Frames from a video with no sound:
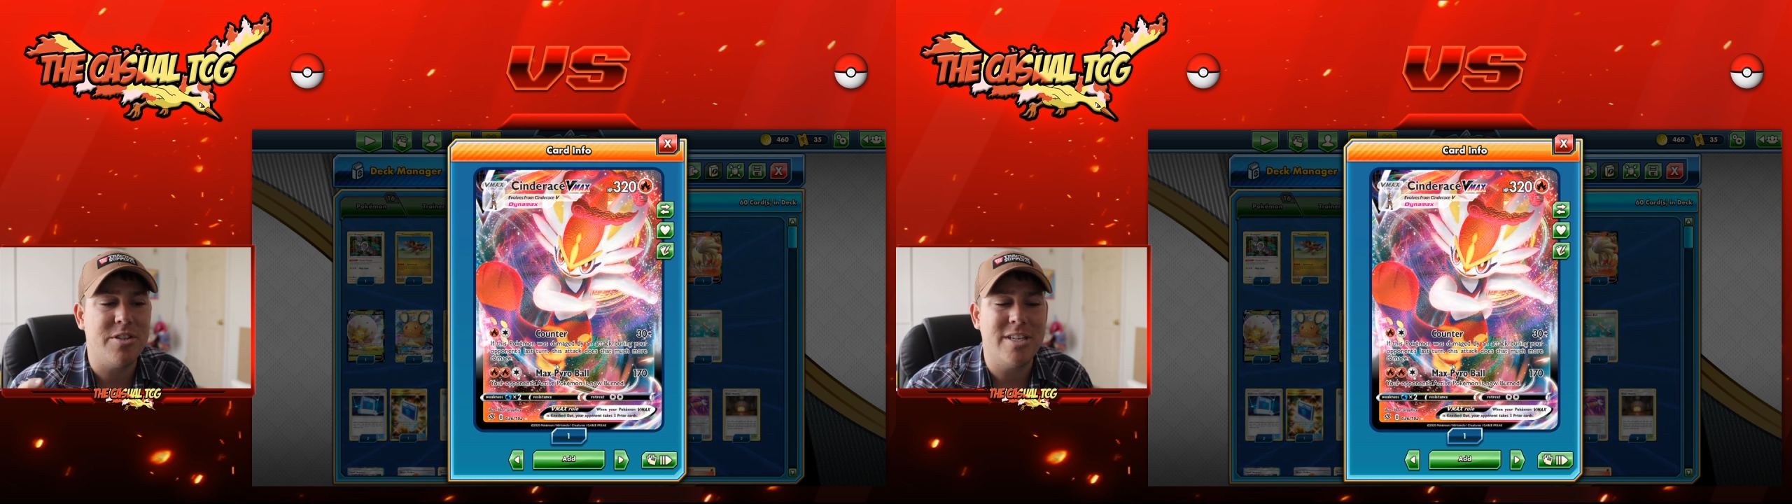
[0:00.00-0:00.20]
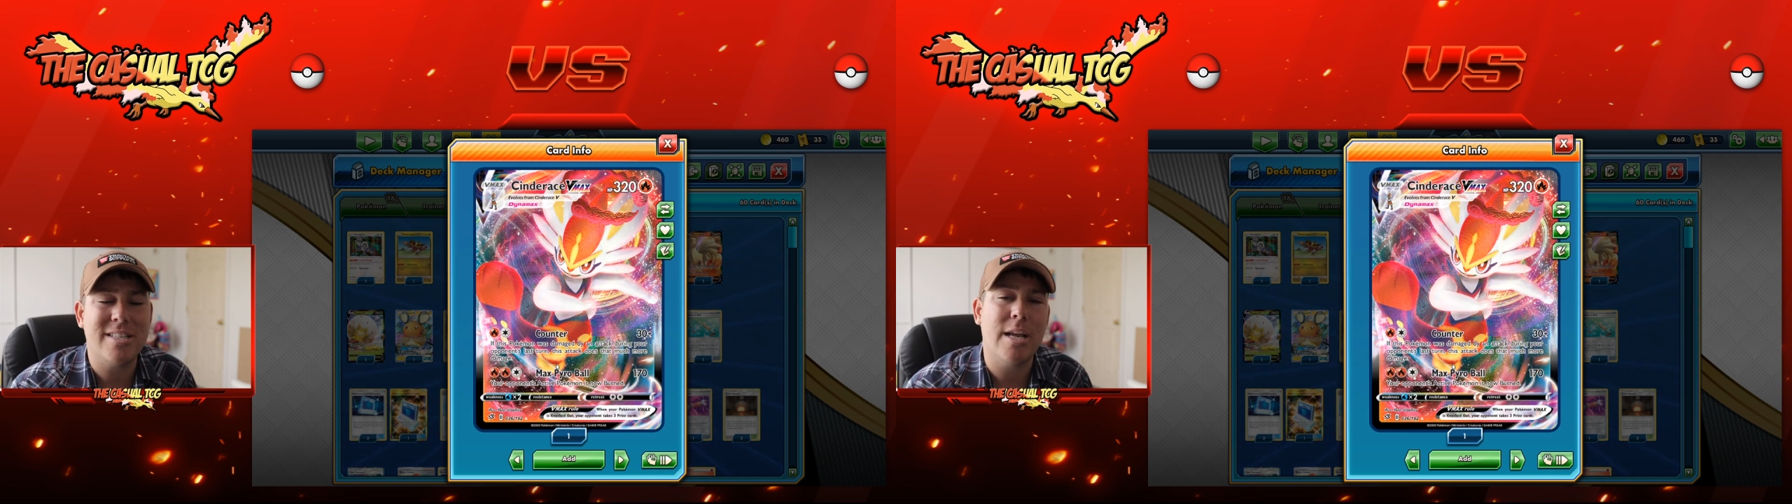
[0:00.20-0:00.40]

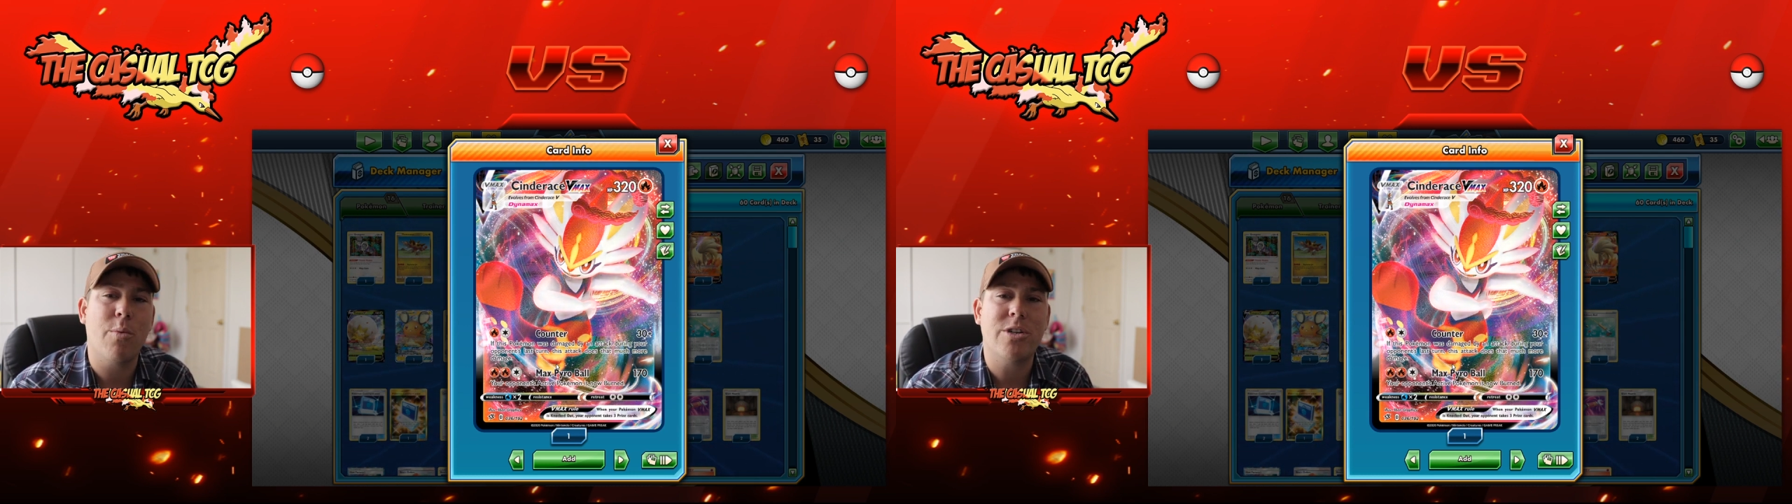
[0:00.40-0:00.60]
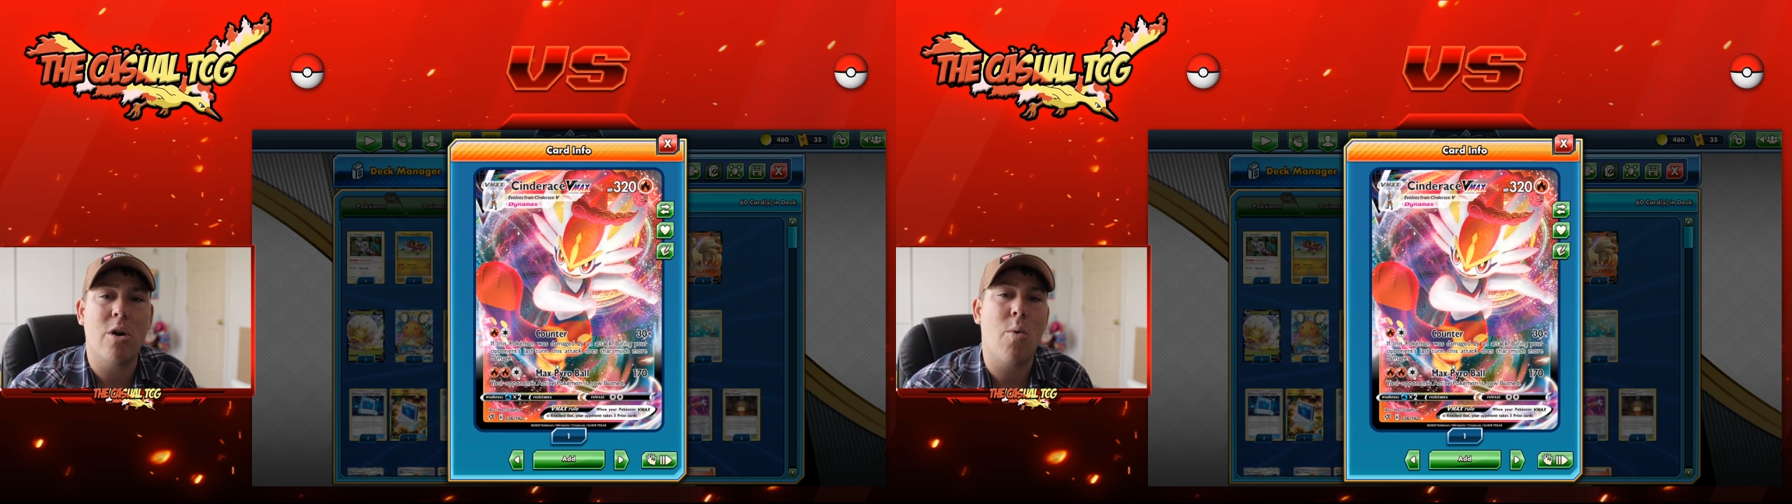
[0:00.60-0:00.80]
this thing
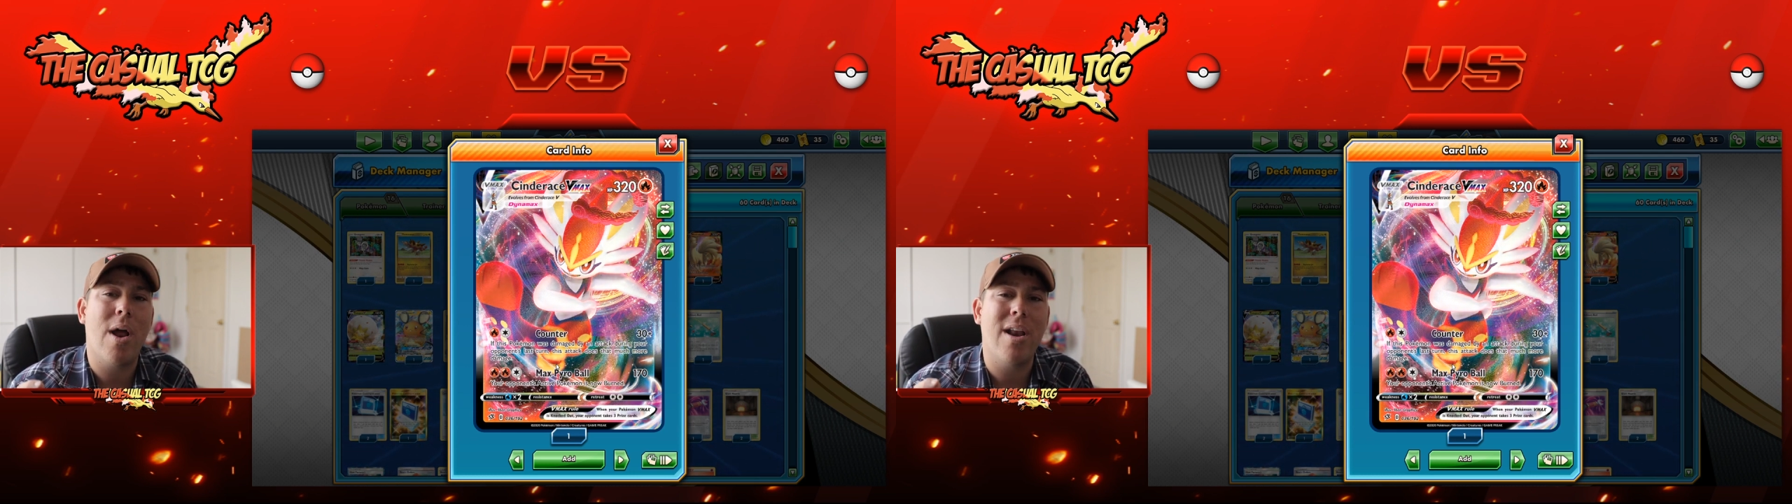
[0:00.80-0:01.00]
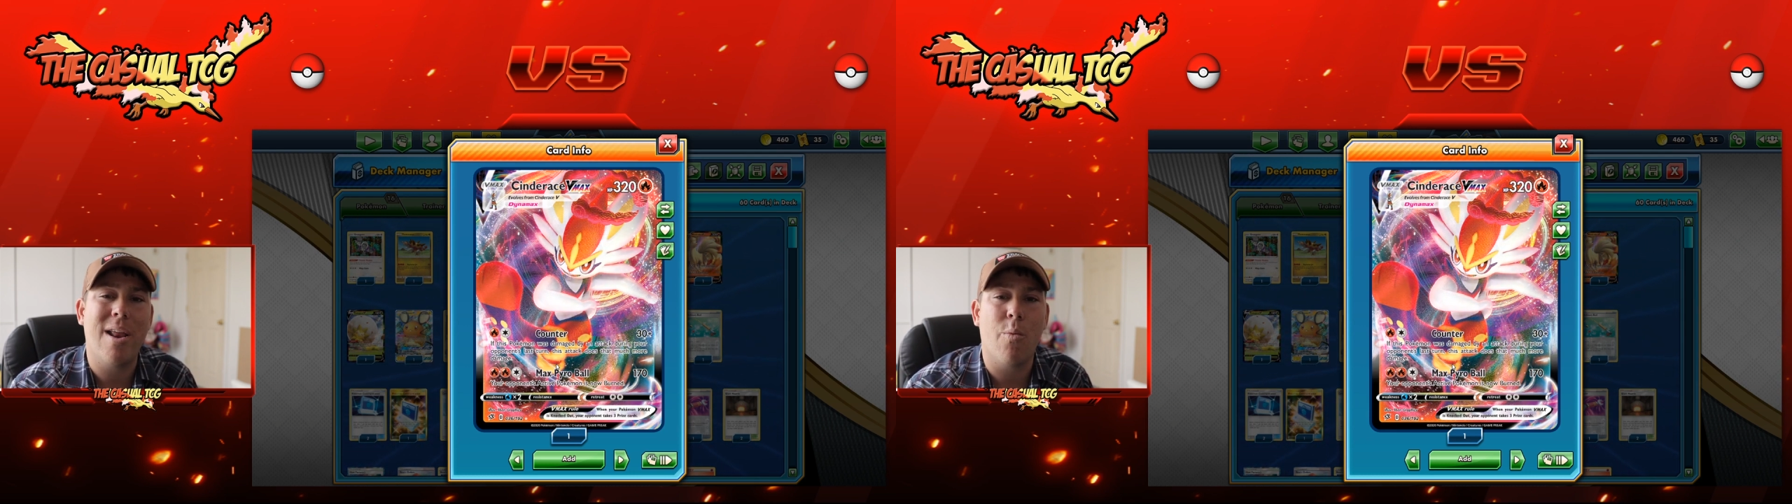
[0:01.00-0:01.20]
would turn
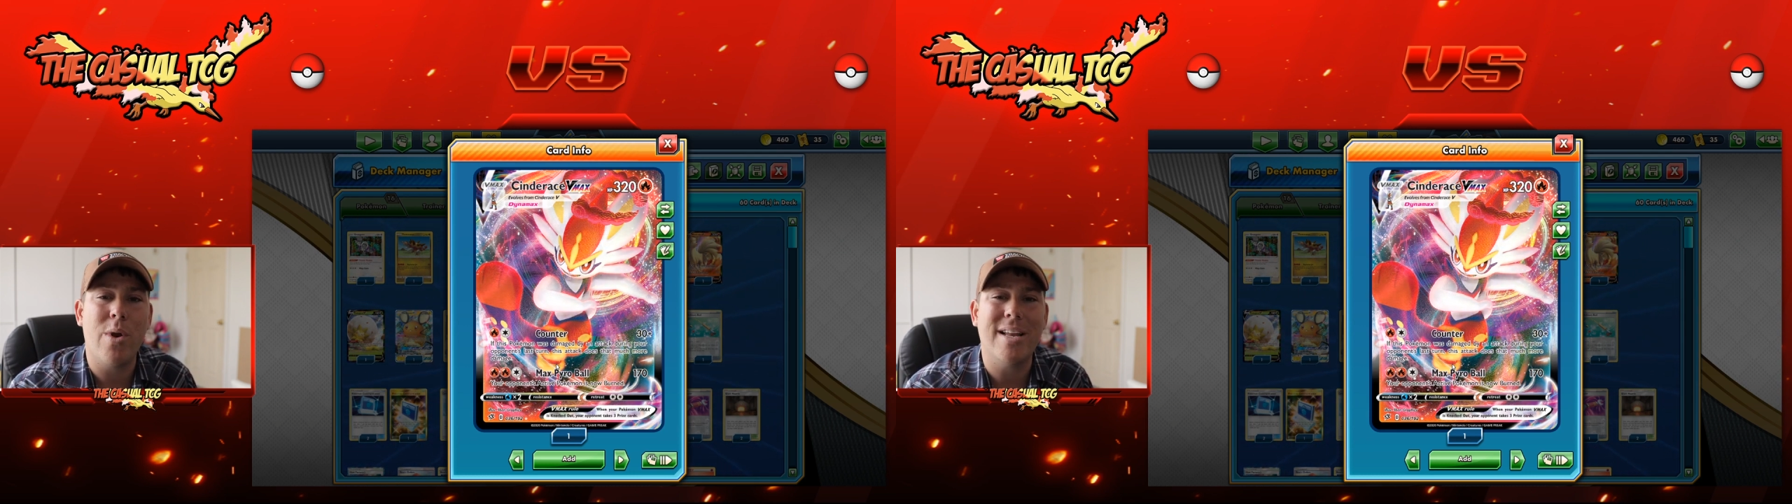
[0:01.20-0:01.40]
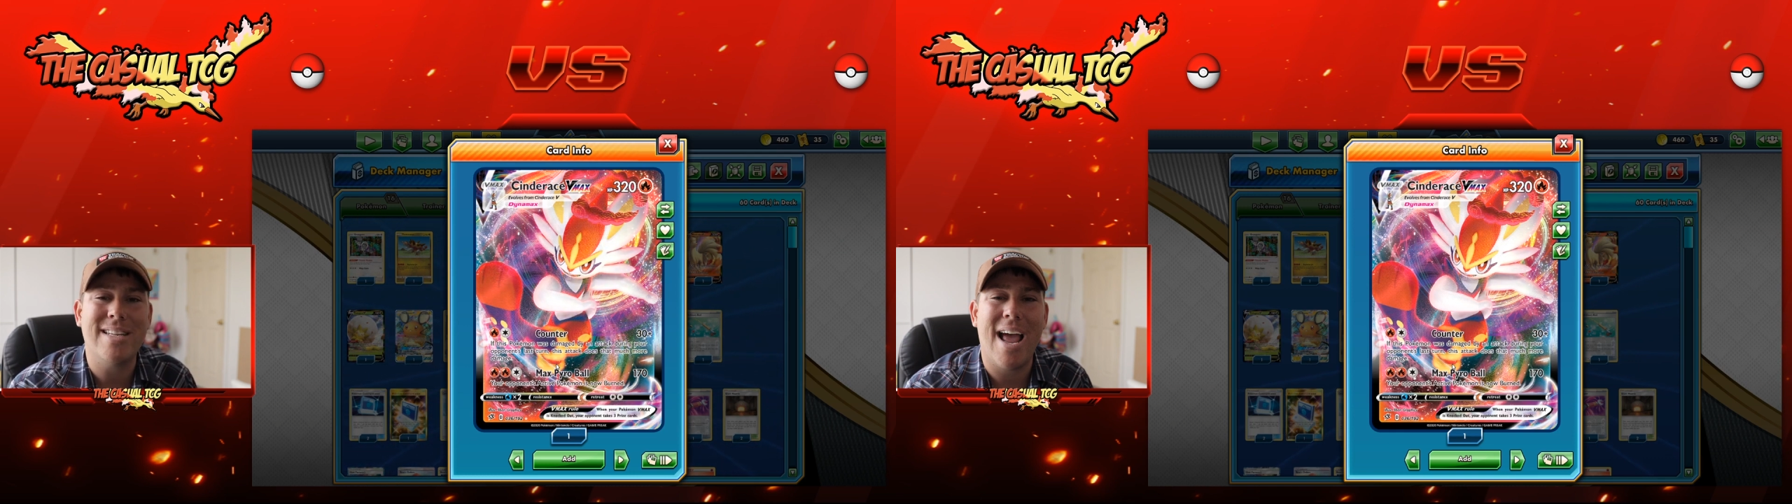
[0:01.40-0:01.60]
around and
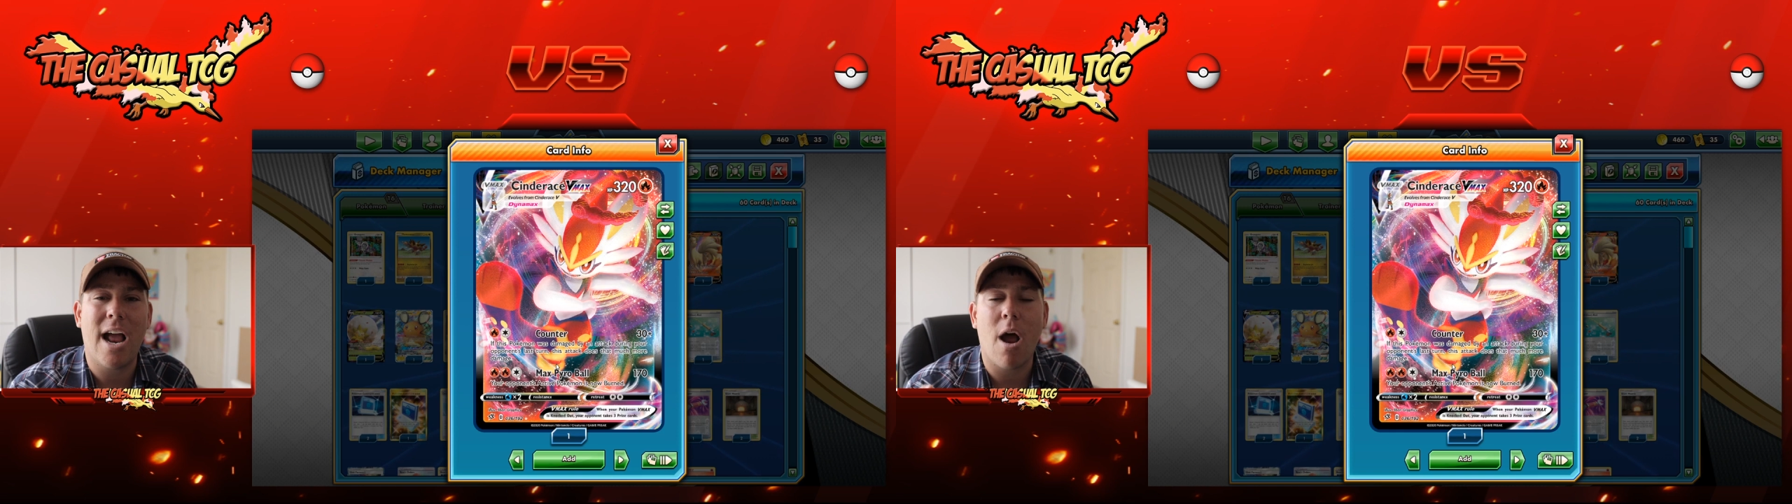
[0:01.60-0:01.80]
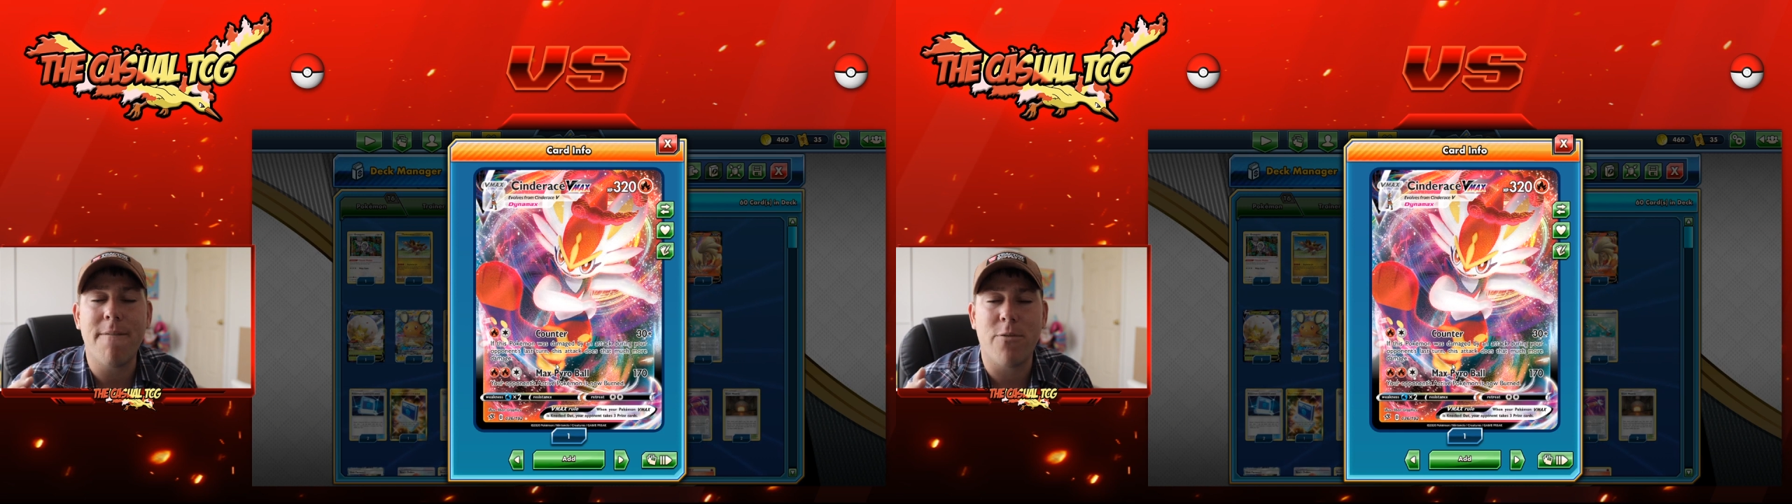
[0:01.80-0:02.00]
re-attack